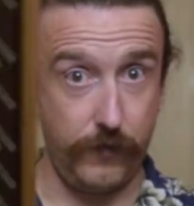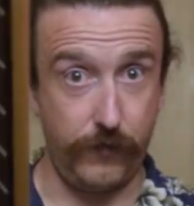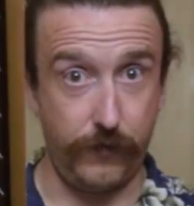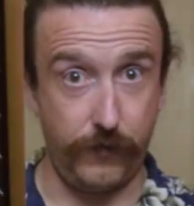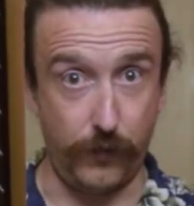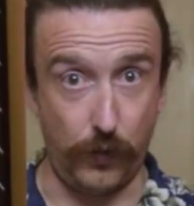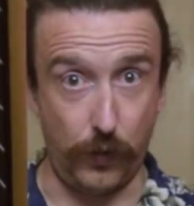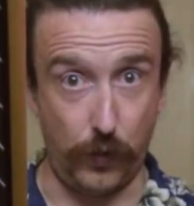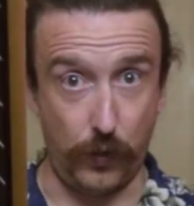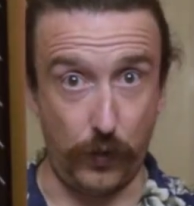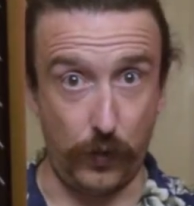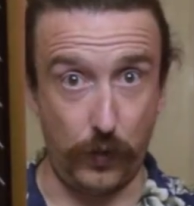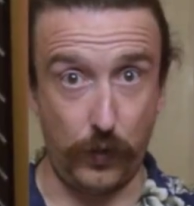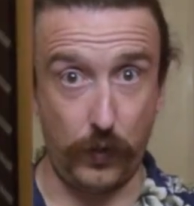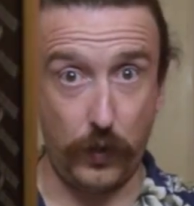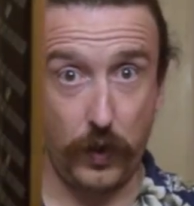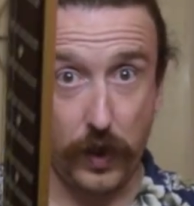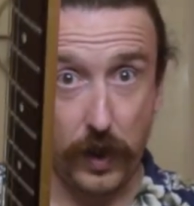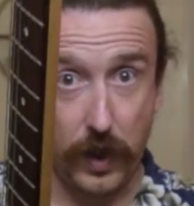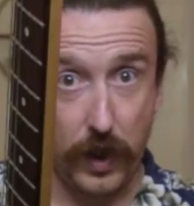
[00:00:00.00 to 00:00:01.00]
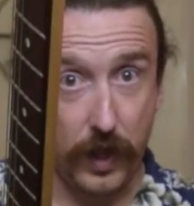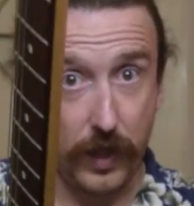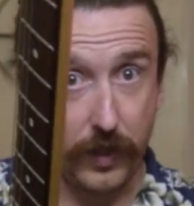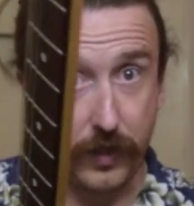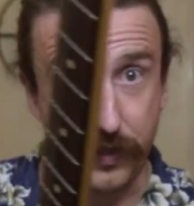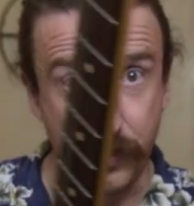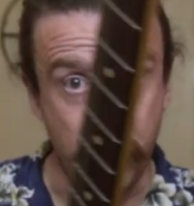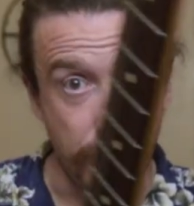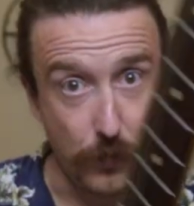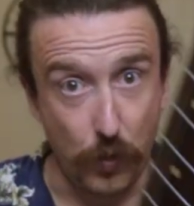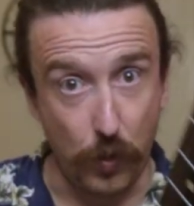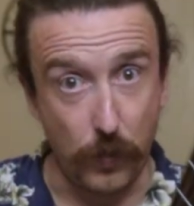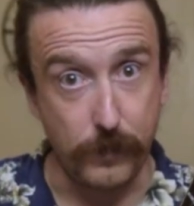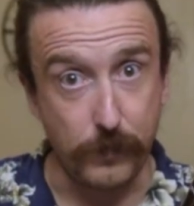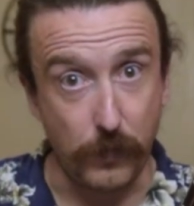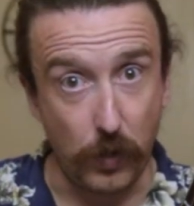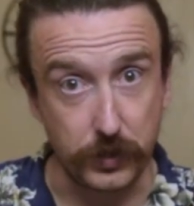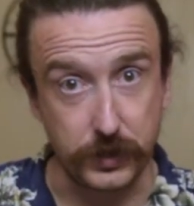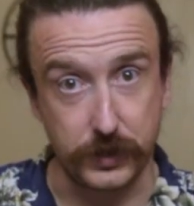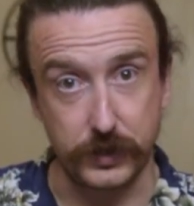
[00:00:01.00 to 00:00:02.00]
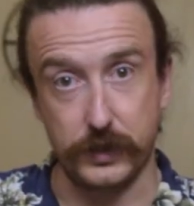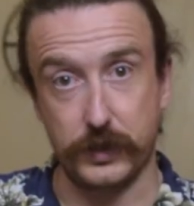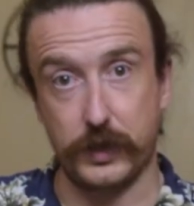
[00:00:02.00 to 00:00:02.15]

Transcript: for the more modern